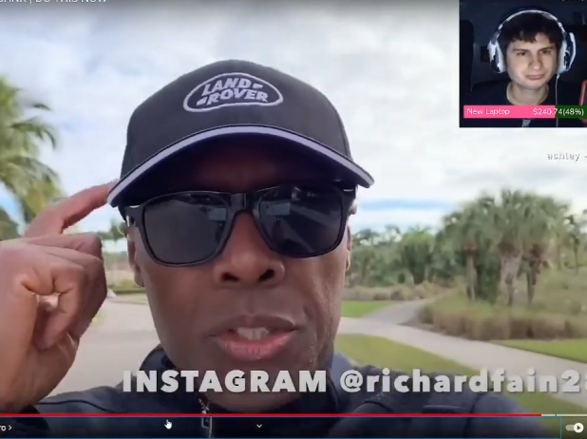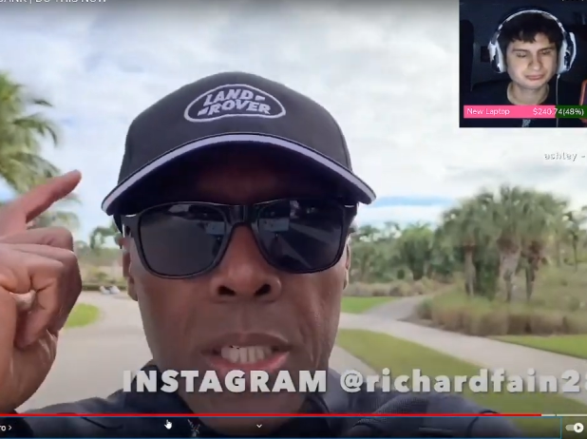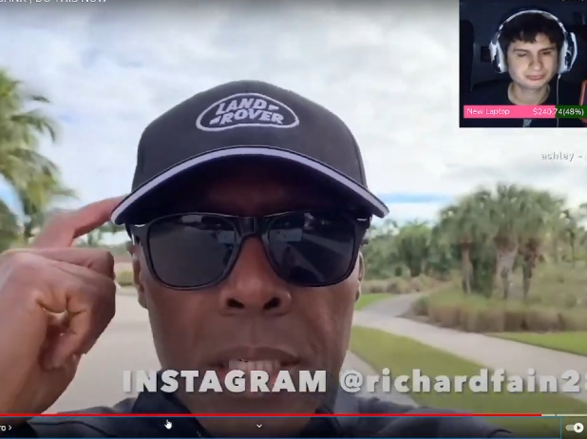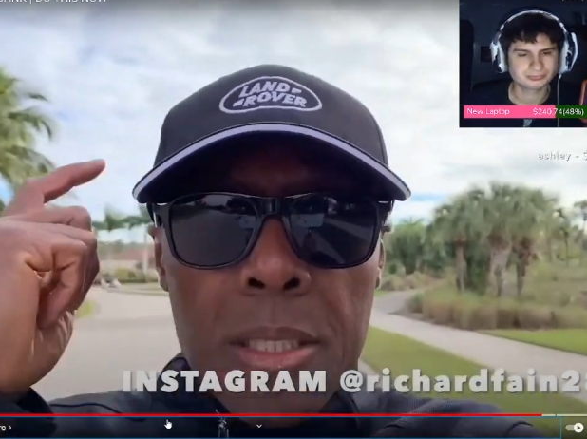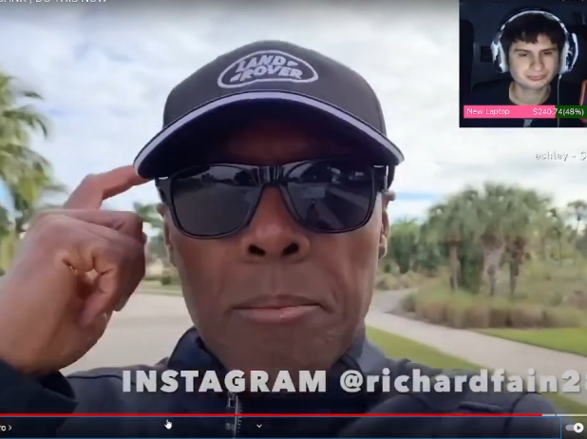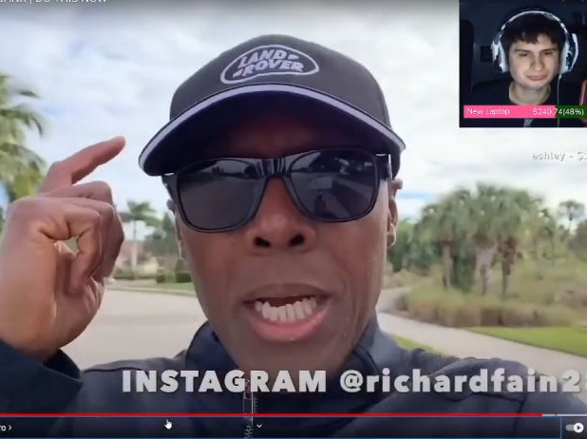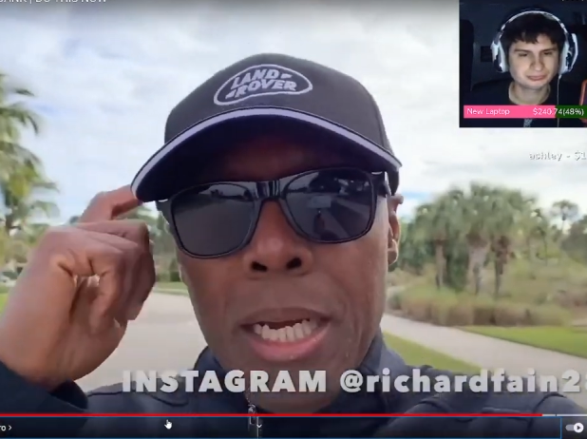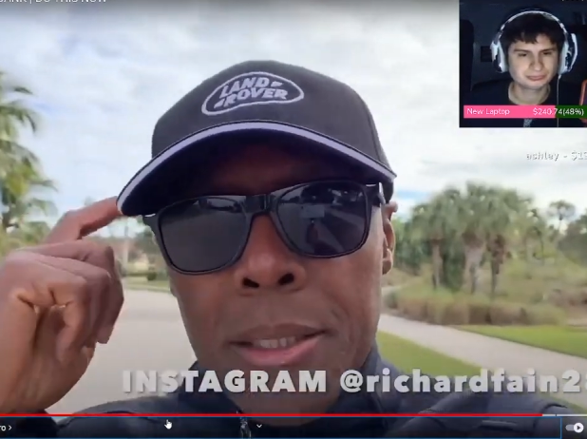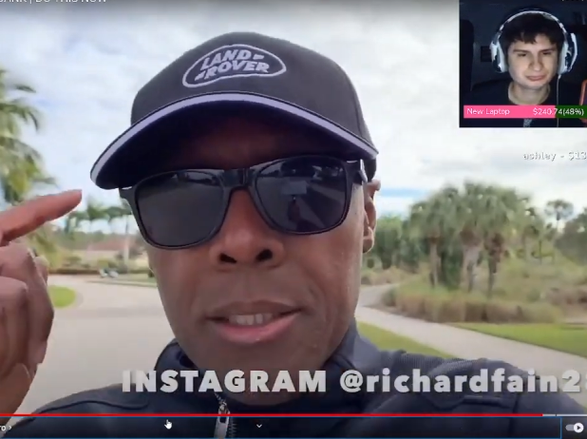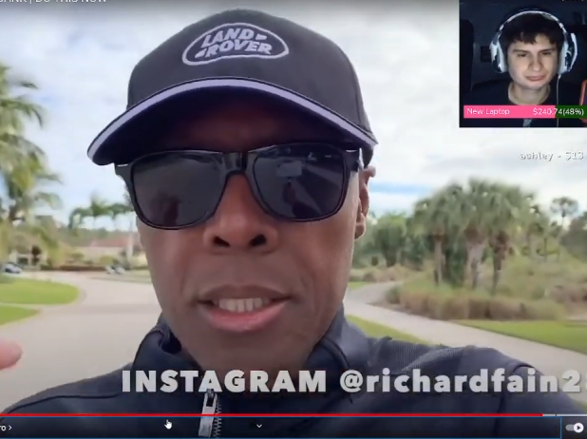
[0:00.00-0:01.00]
Speaker 1: it in your mind.
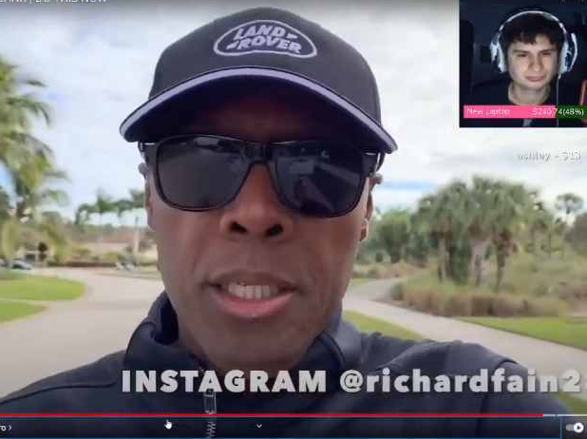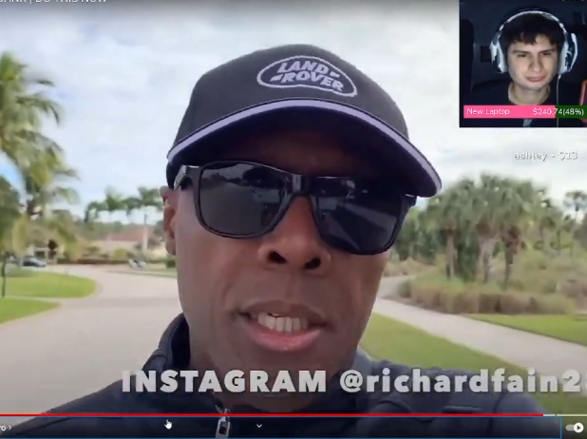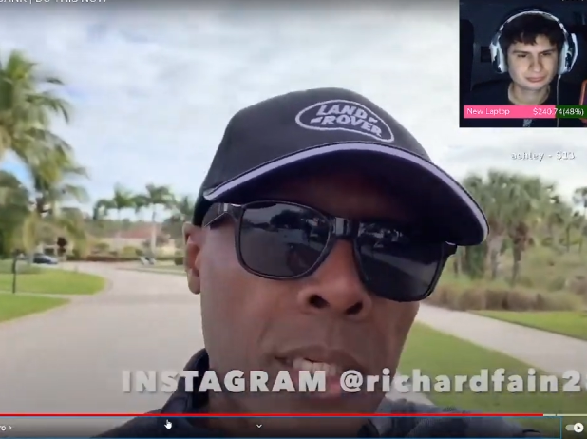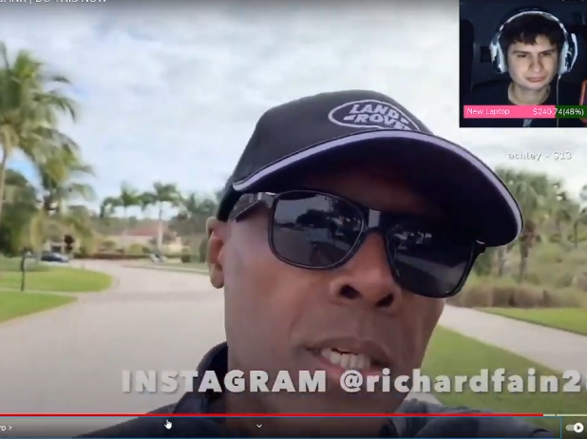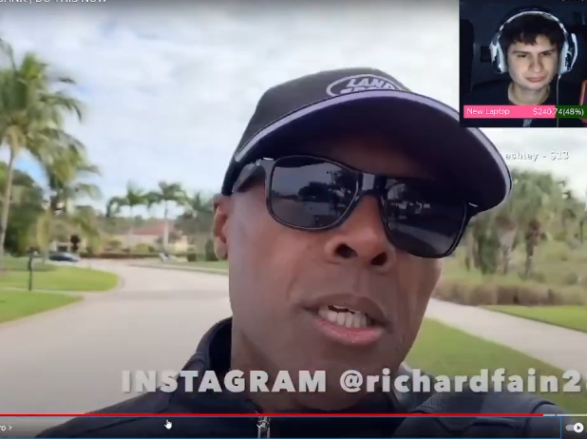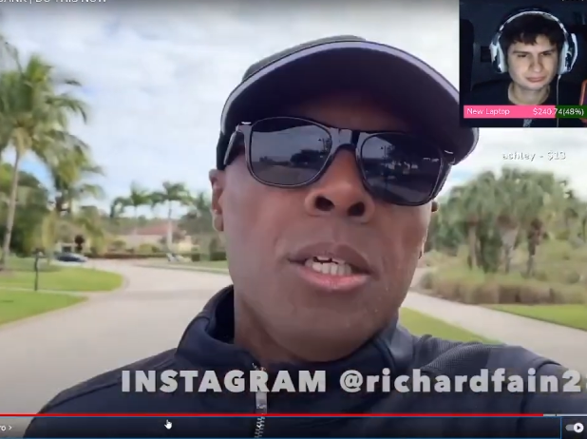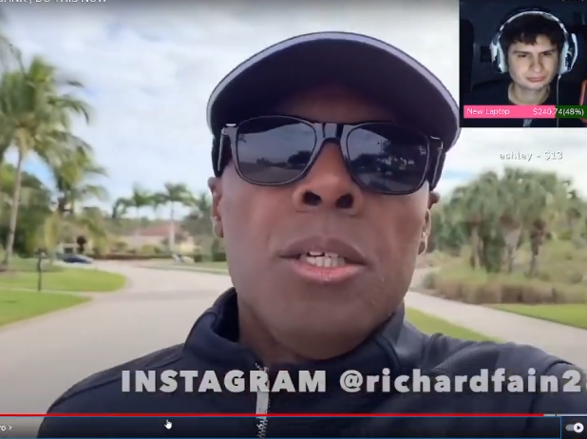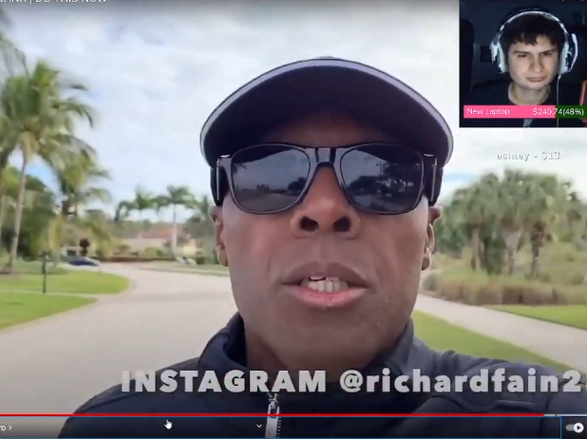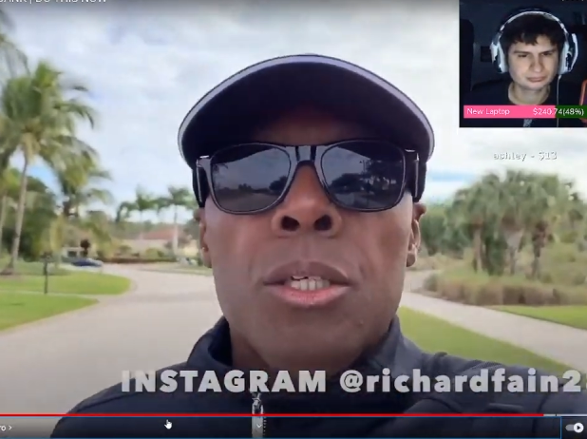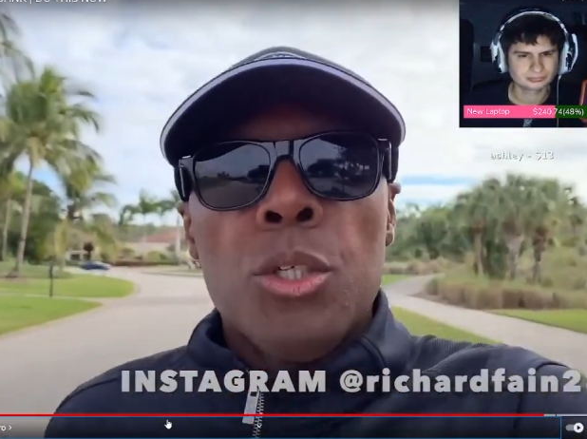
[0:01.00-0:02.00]

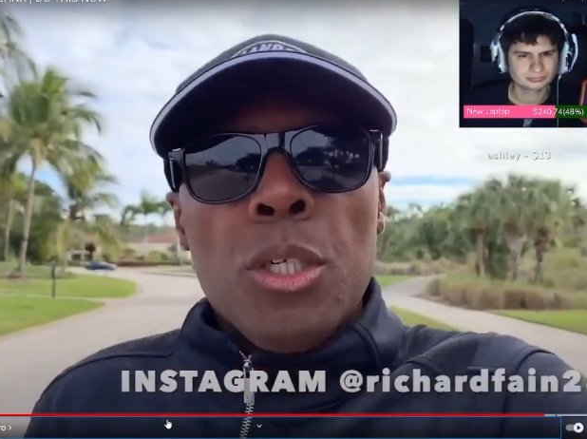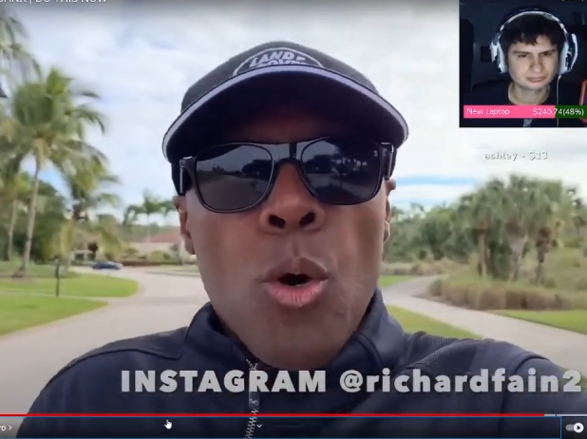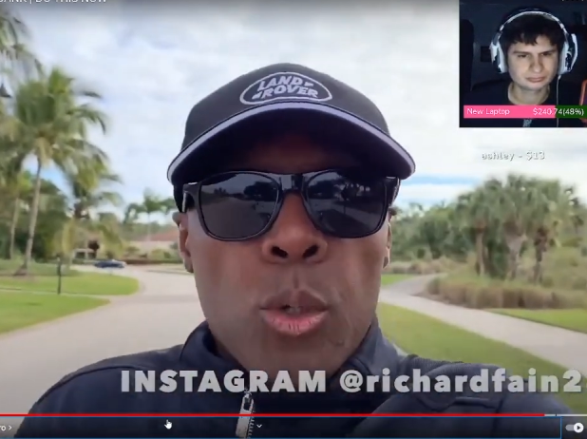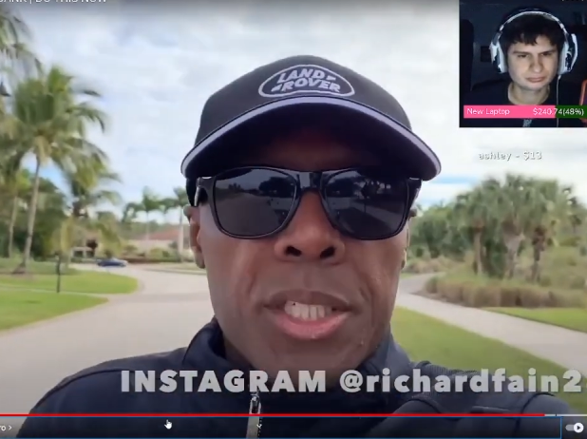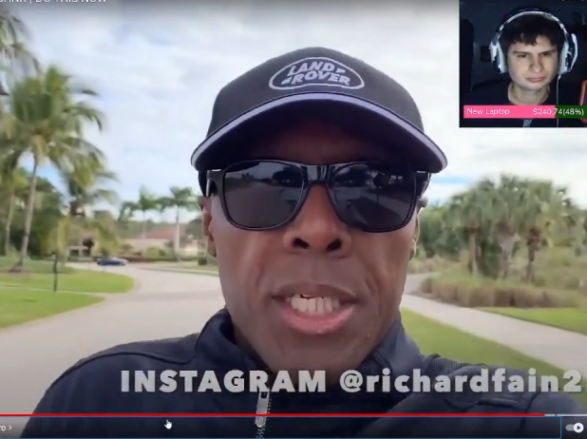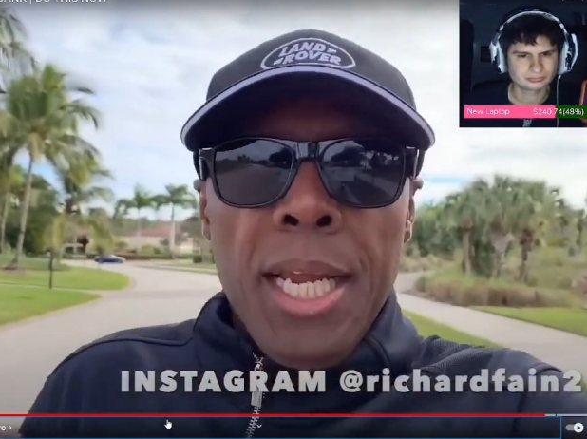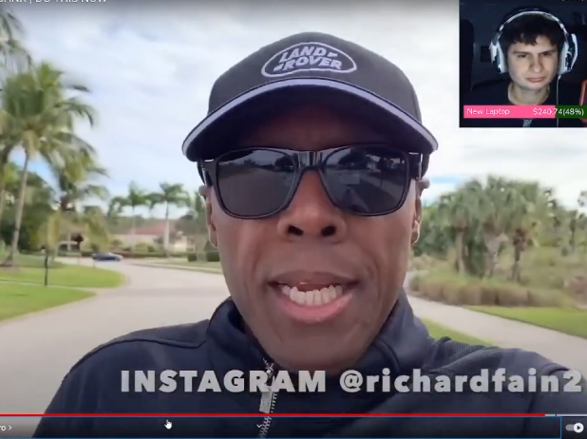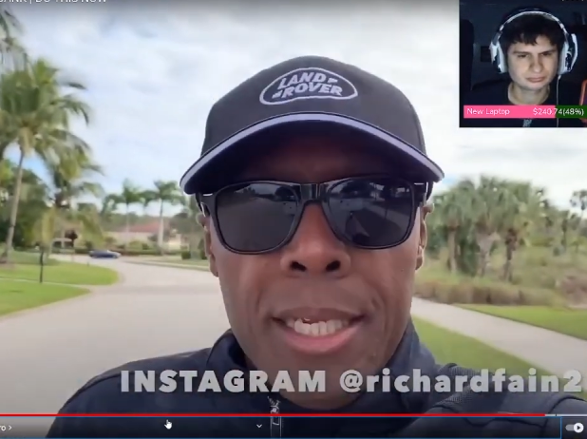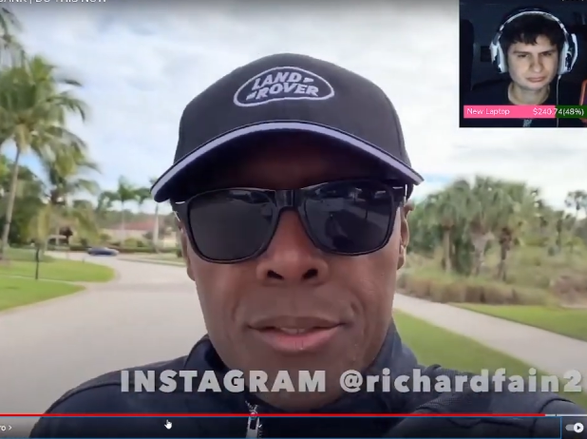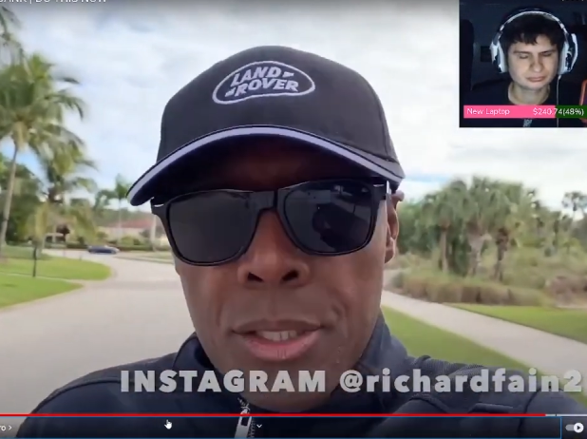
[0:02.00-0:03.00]
You can hold it in your
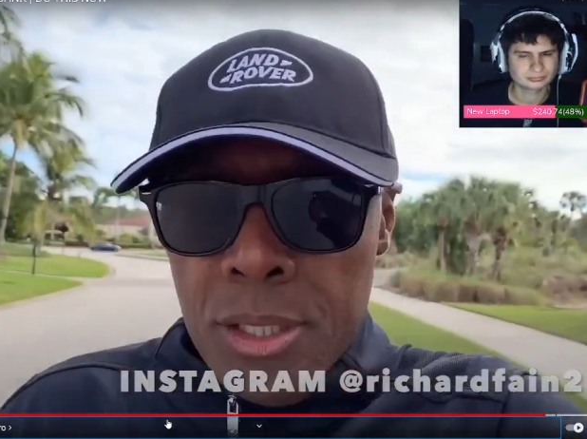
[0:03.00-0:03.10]
hands.